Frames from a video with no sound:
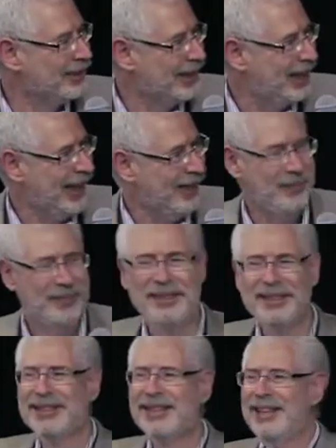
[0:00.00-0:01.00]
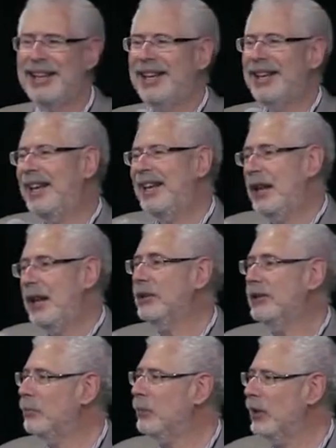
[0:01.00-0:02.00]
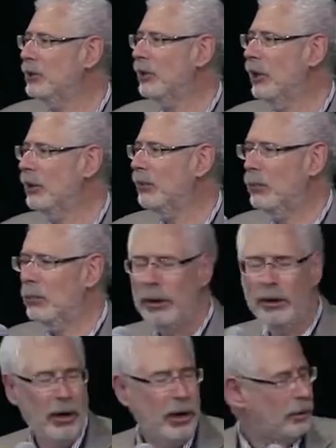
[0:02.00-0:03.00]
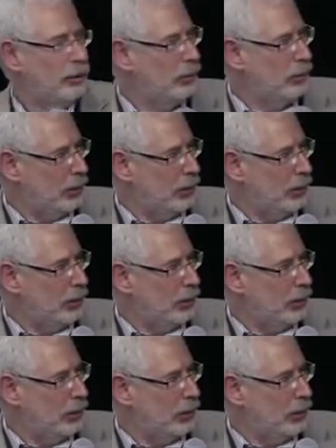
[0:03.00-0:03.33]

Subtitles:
And it depends on where are you